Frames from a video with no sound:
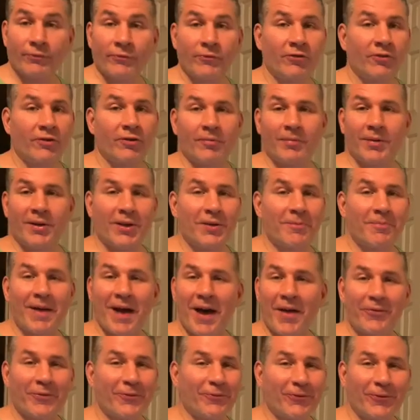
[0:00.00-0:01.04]
Should have been in the
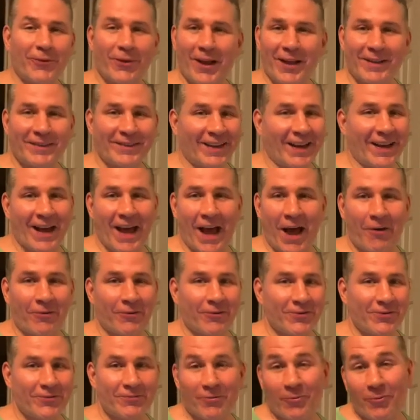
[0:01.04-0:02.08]
bathroom for like 10
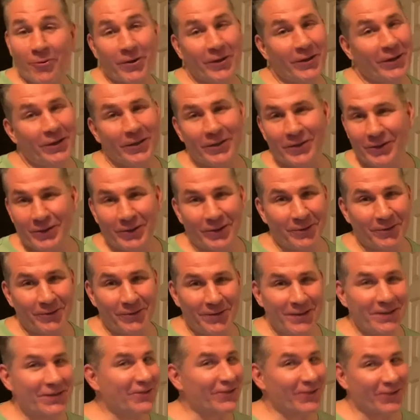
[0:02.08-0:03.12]
hours, but what are you gonna do?
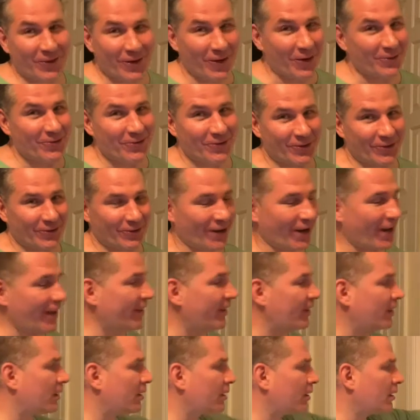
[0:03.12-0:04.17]
It's the culture,
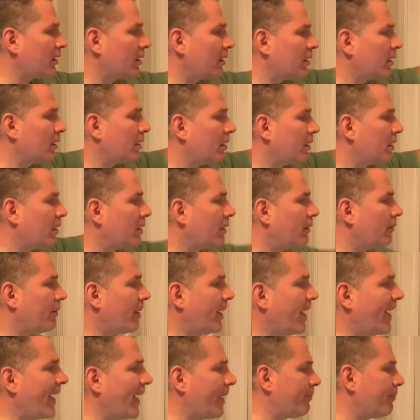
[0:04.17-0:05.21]
right?
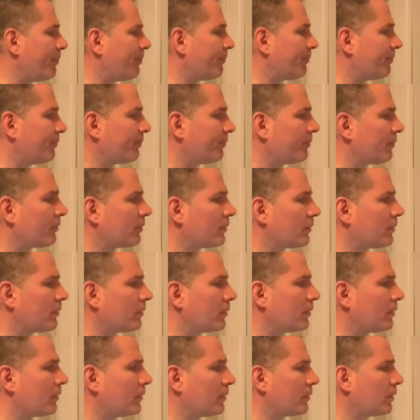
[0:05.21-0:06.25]
Babe?
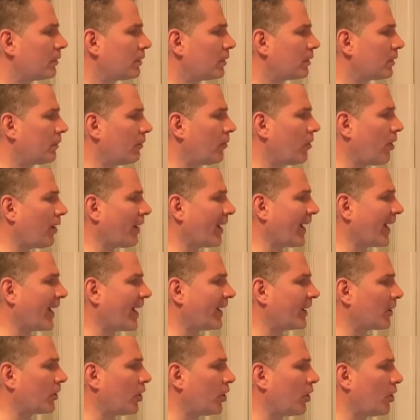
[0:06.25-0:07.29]
Come on, I
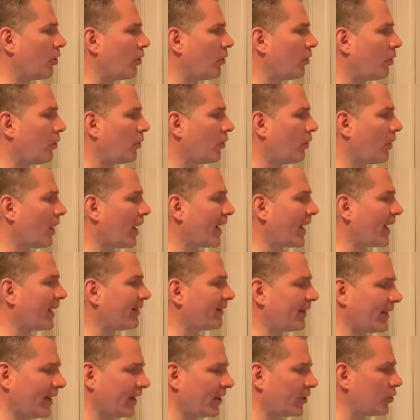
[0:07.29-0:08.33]
gotta go. I gotta take a